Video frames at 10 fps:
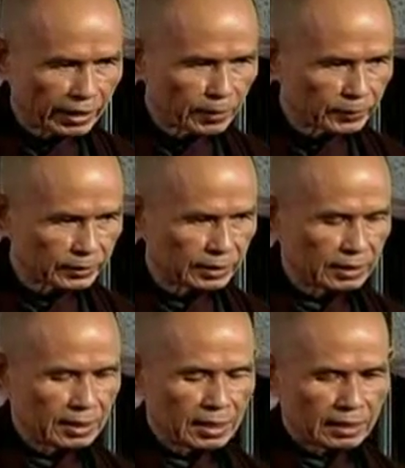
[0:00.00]
knows
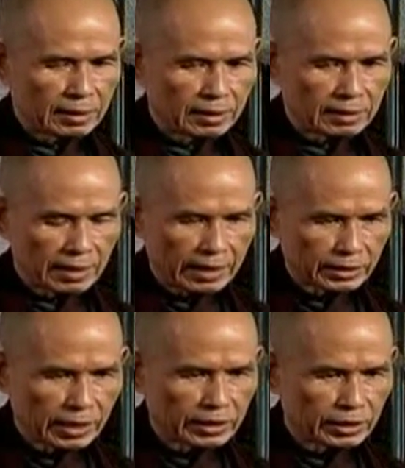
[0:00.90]
that the
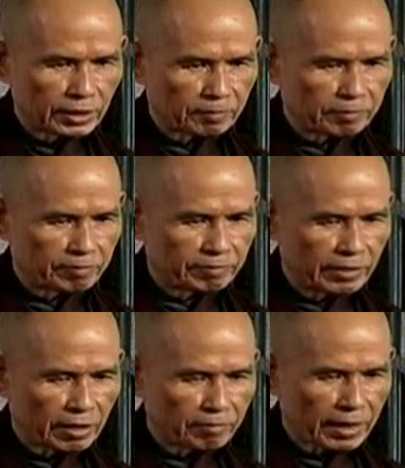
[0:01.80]
escalation
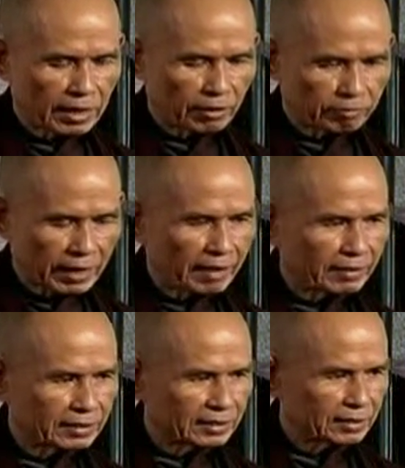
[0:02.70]
of
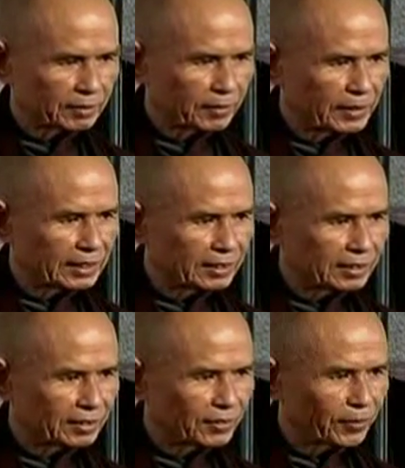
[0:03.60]
violence will lead
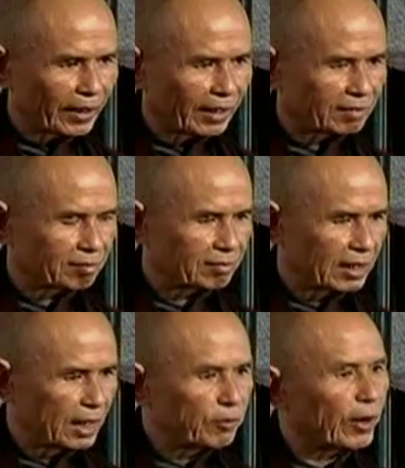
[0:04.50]
nowhere.
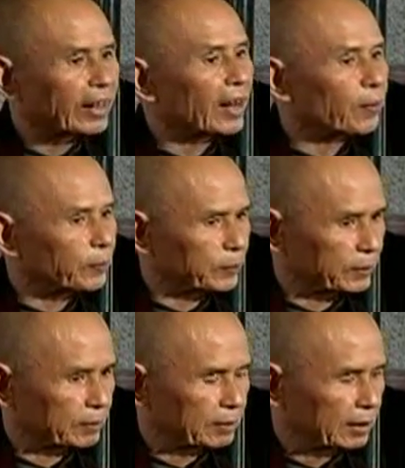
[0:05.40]
Everyone knows,
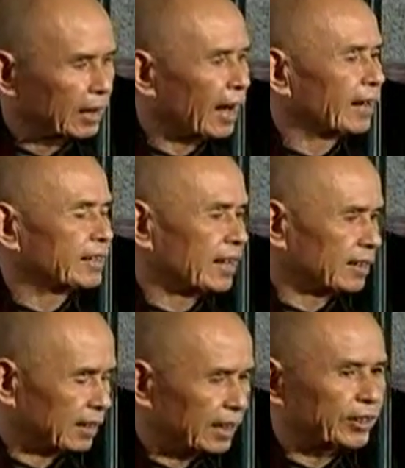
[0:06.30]
and yet
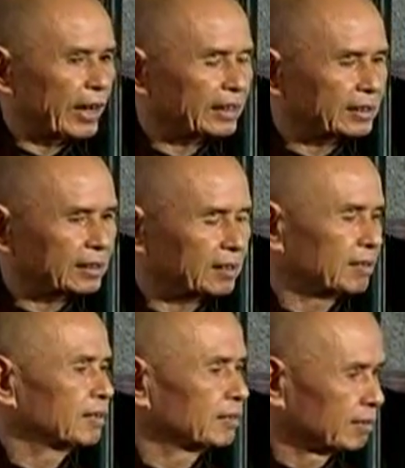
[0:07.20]
in reality,
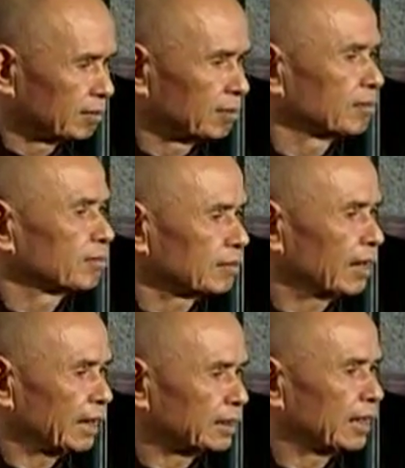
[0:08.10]
the
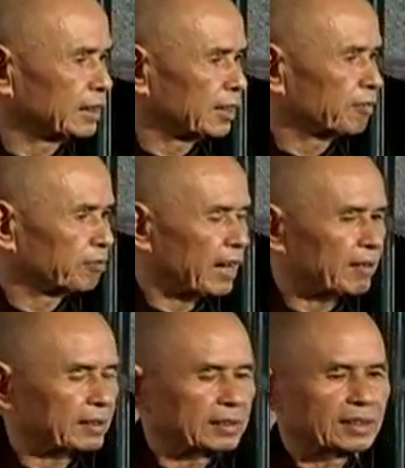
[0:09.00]
escalation of
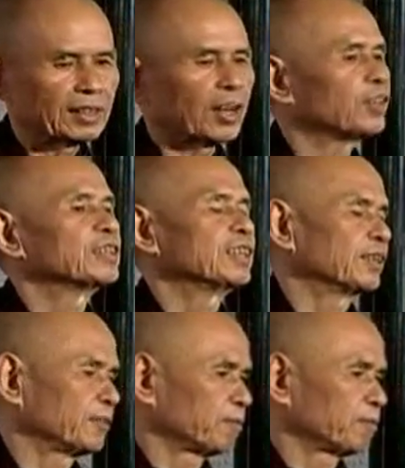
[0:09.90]
violence continues.